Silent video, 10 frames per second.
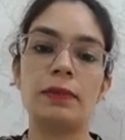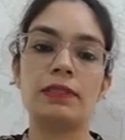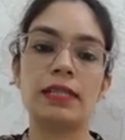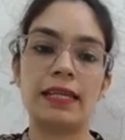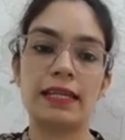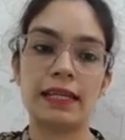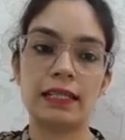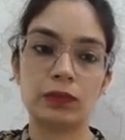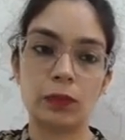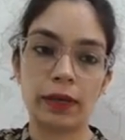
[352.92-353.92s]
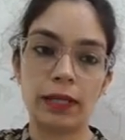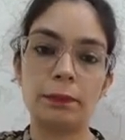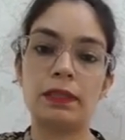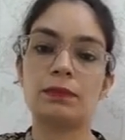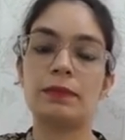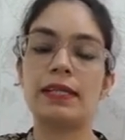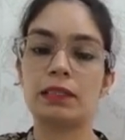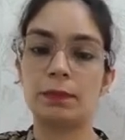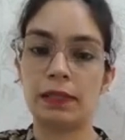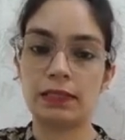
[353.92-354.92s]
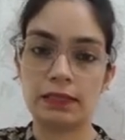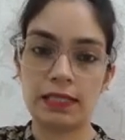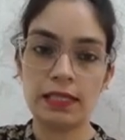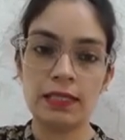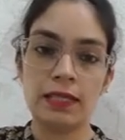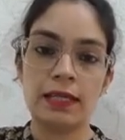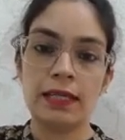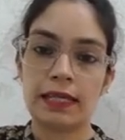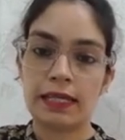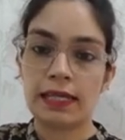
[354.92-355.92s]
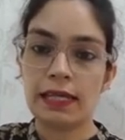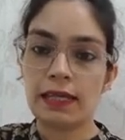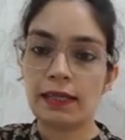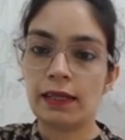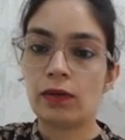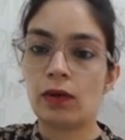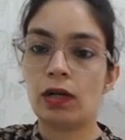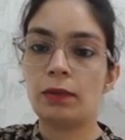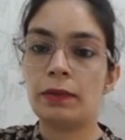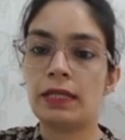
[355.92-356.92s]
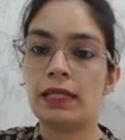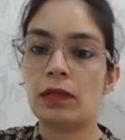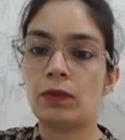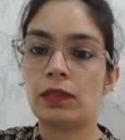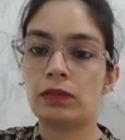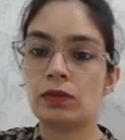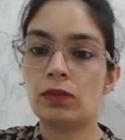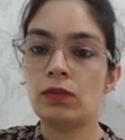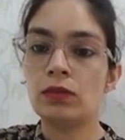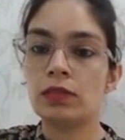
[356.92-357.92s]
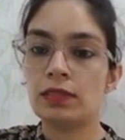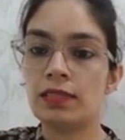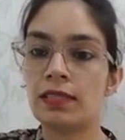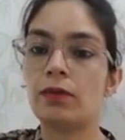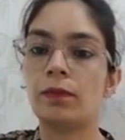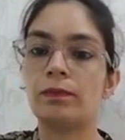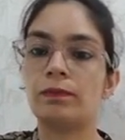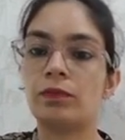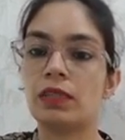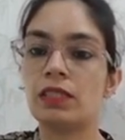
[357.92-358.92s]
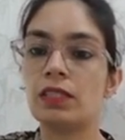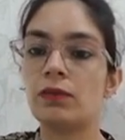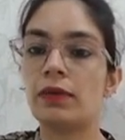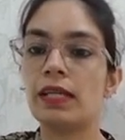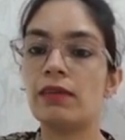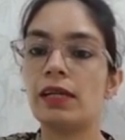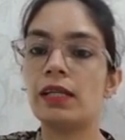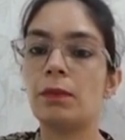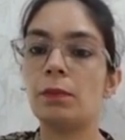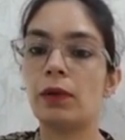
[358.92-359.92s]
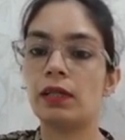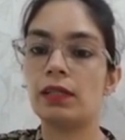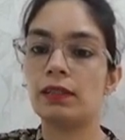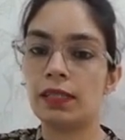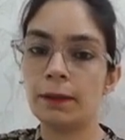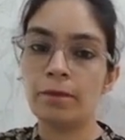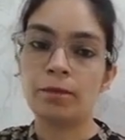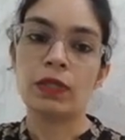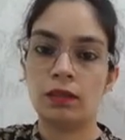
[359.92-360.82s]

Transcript: is ax square plus bx plus c. A cannot be equals to 0. This is very important thing.